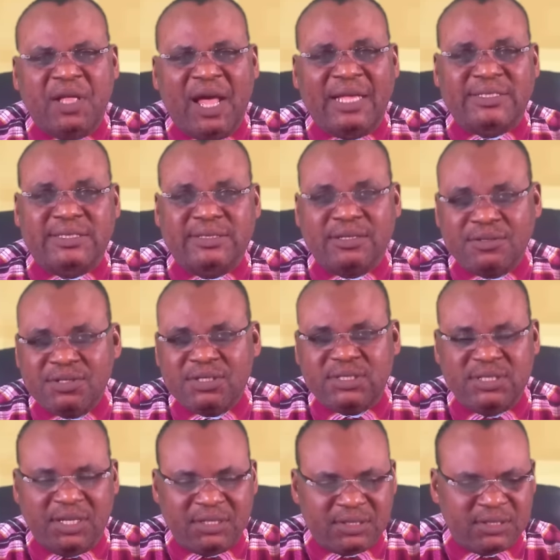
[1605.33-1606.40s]
as
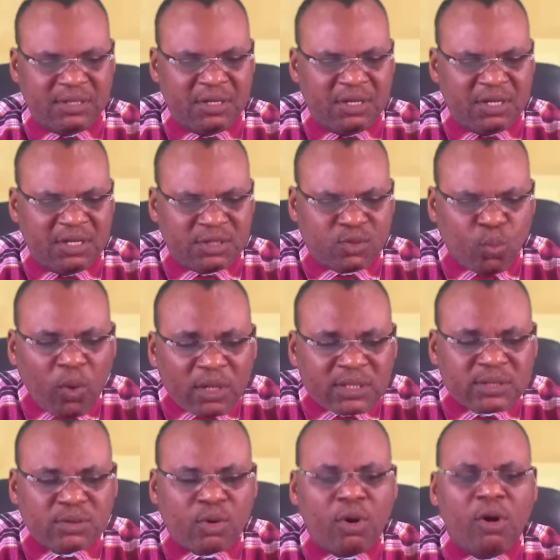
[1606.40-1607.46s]
Christians, is what
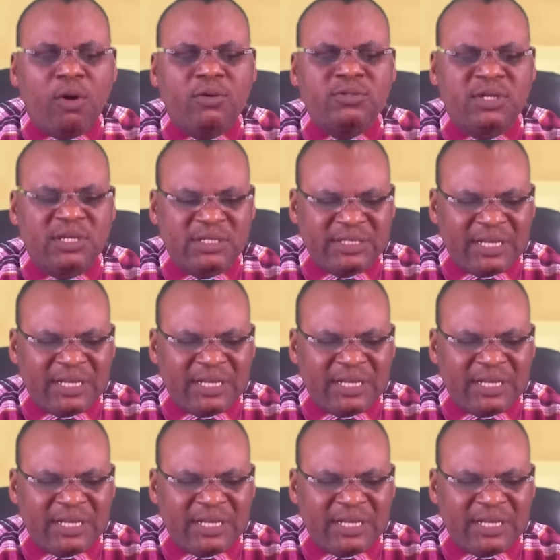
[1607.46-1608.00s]
is called